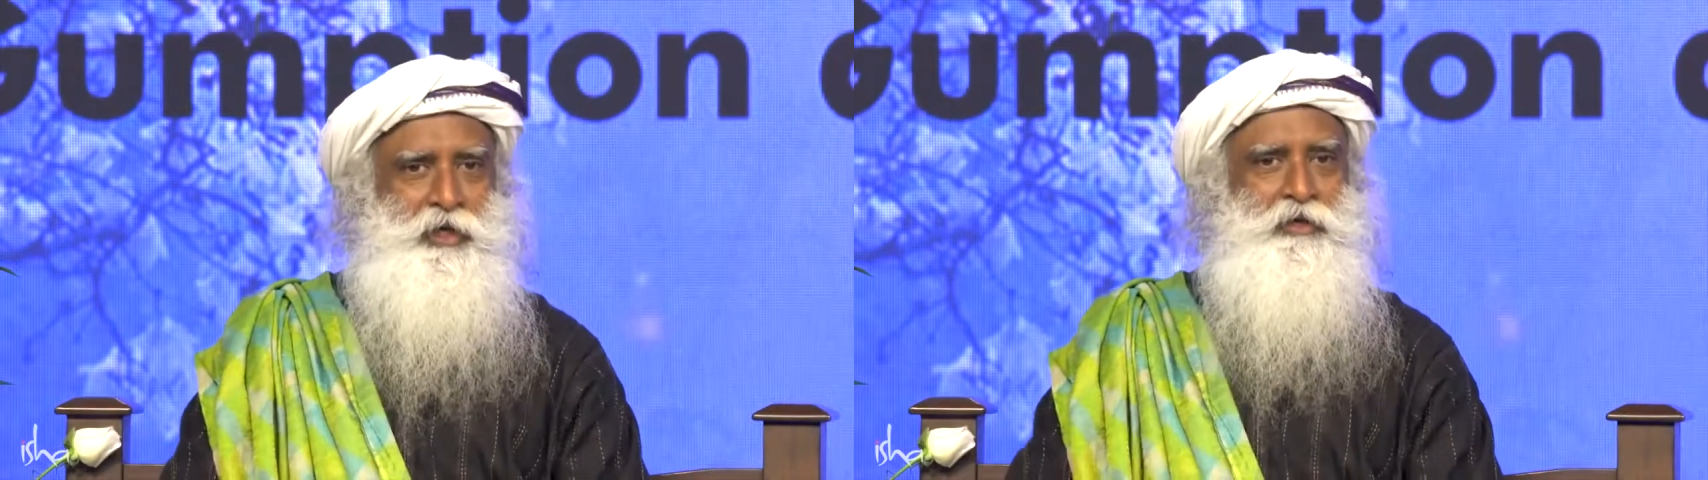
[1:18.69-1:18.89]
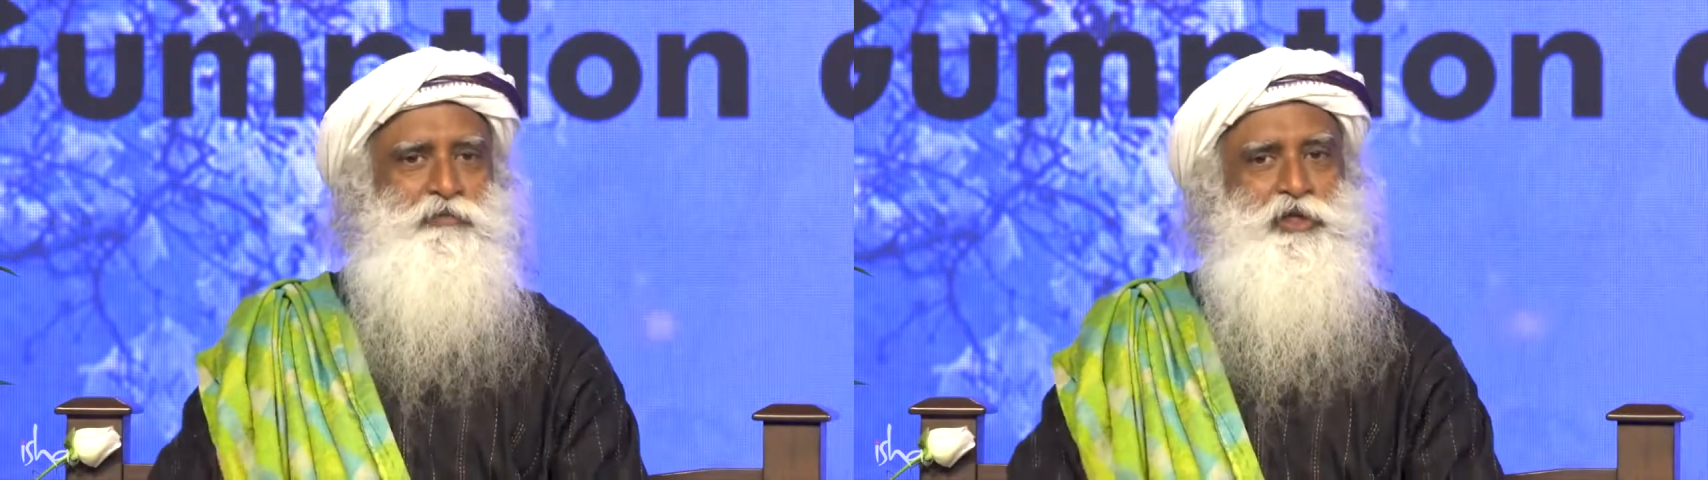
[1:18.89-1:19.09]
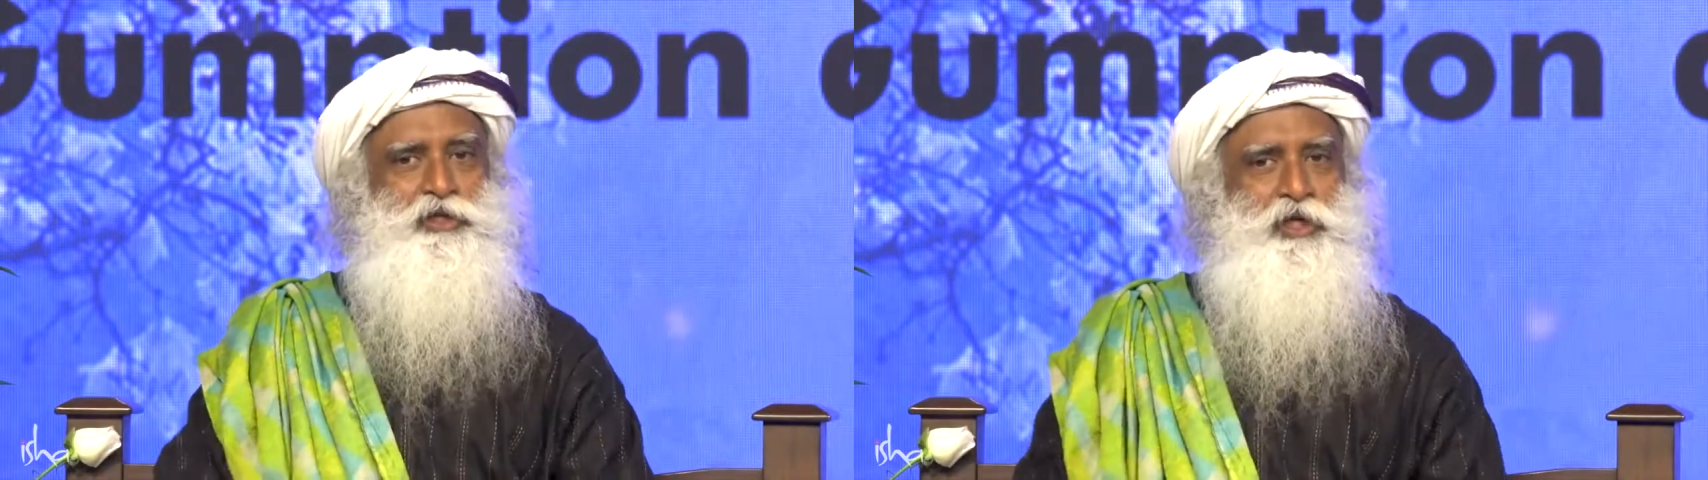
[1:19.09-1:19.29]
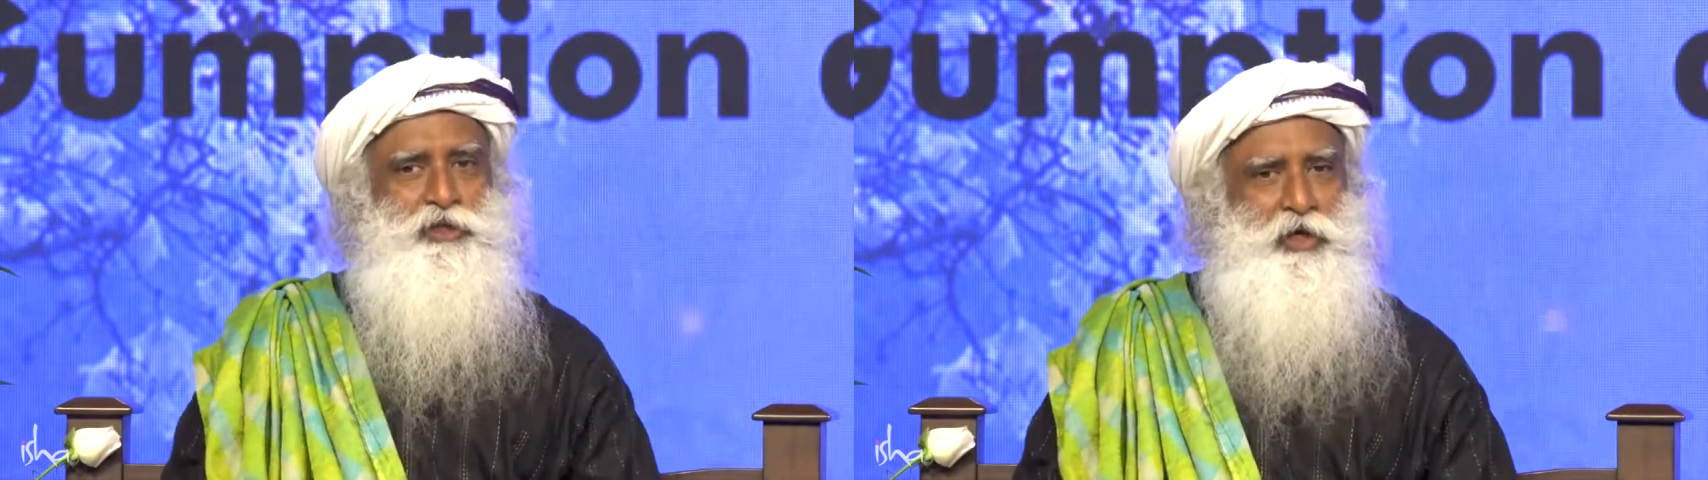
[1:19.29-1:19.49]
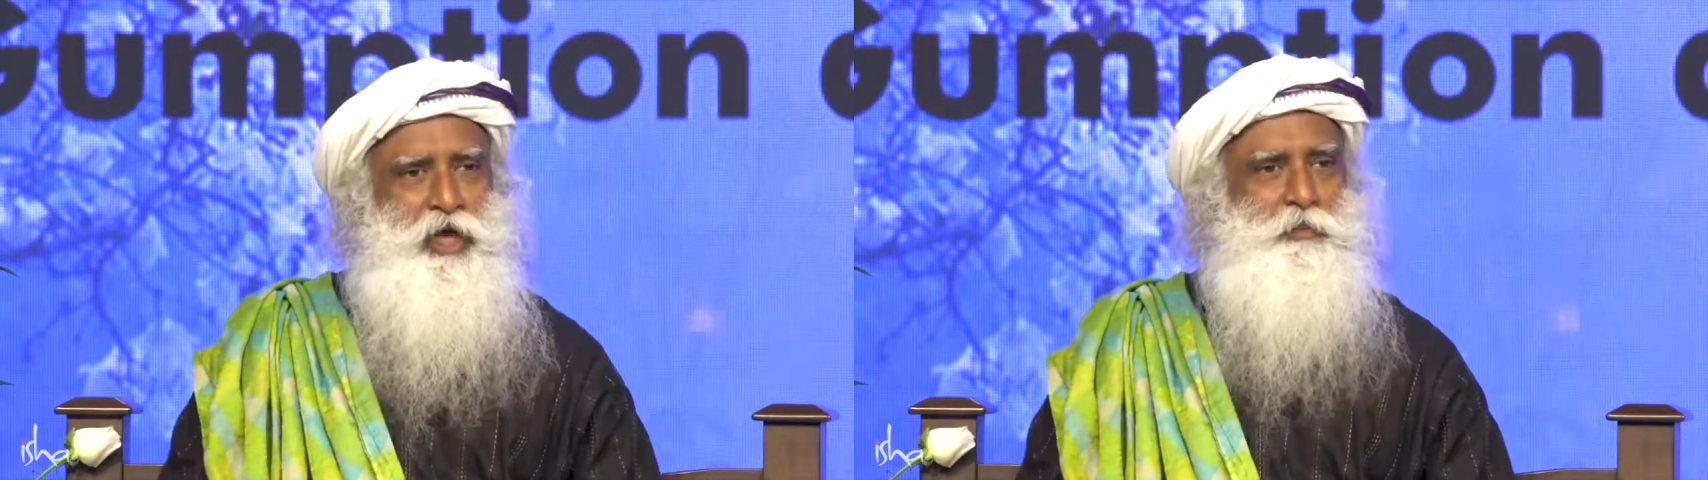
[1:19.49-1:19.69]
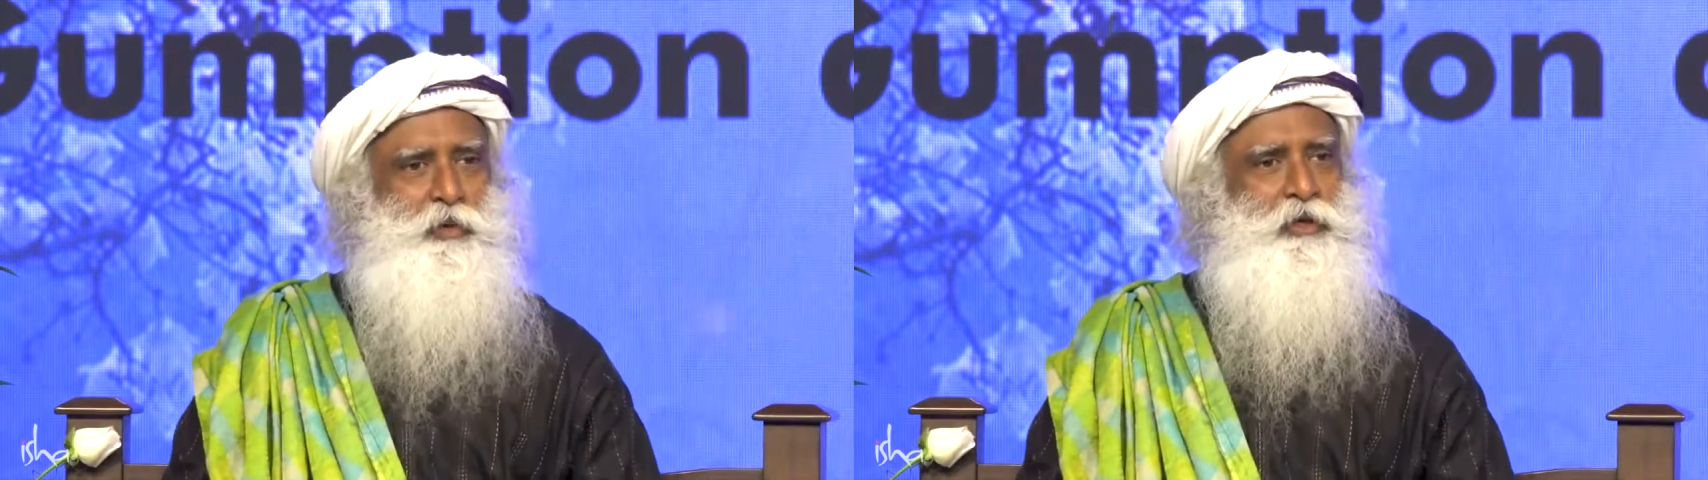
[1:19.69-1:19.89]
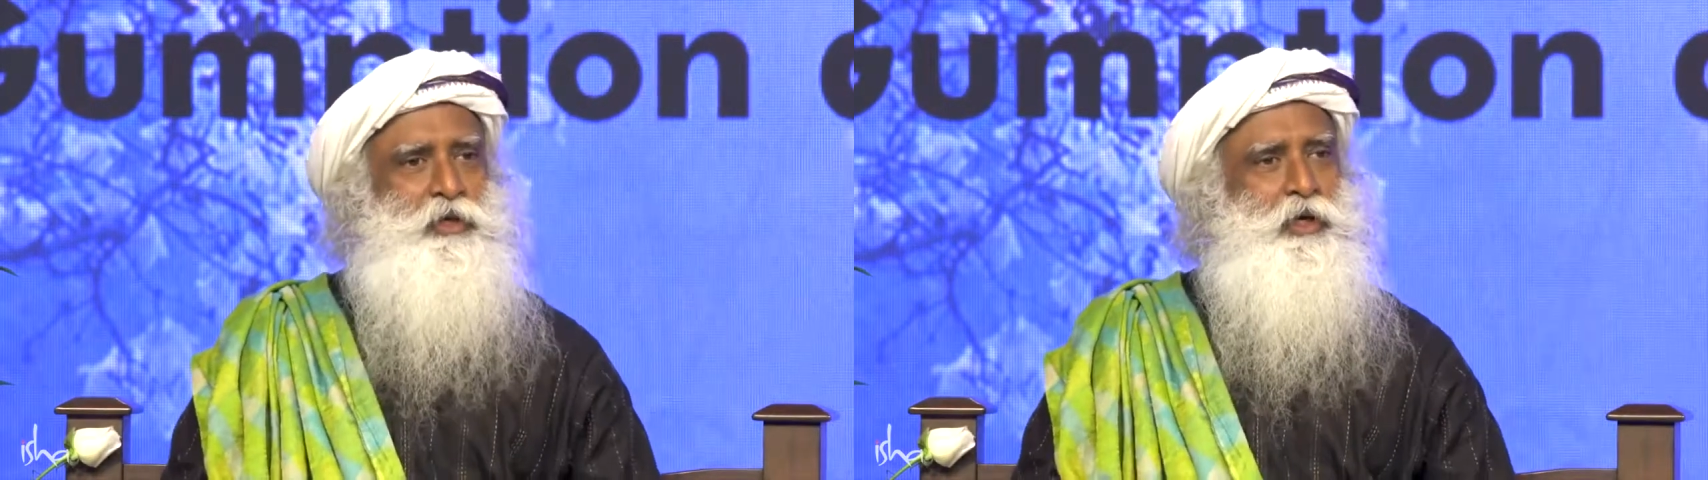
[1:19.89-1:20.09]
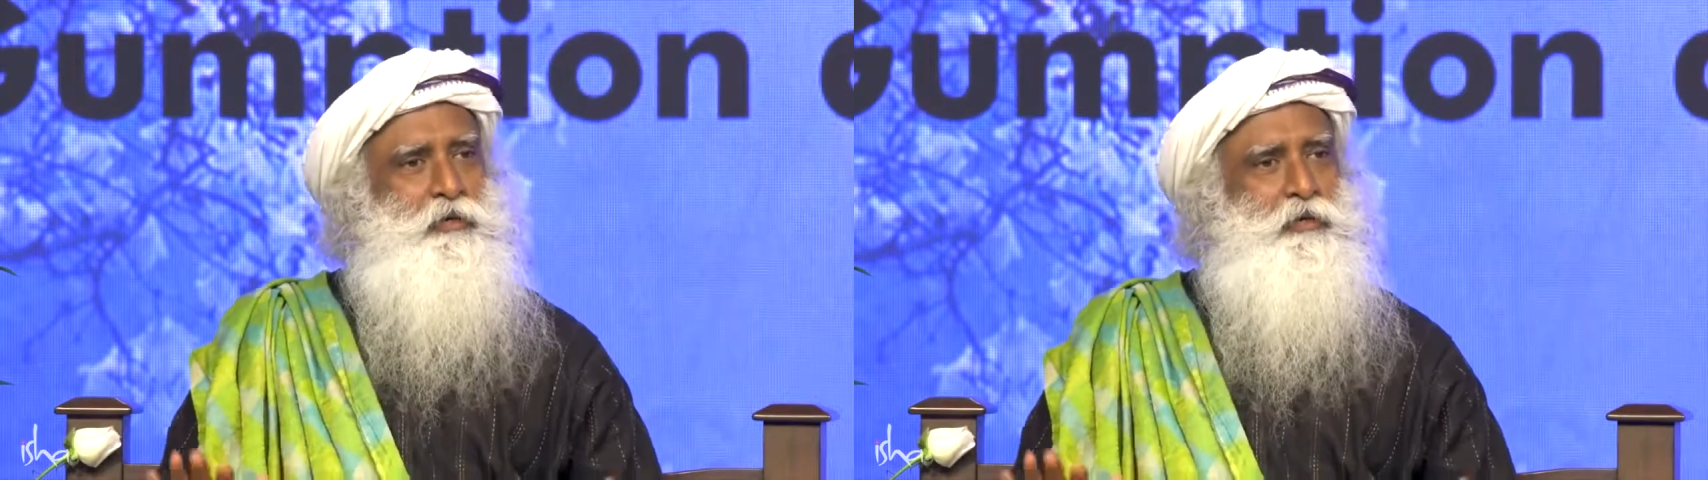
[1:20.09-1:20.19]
If this doesn't happen,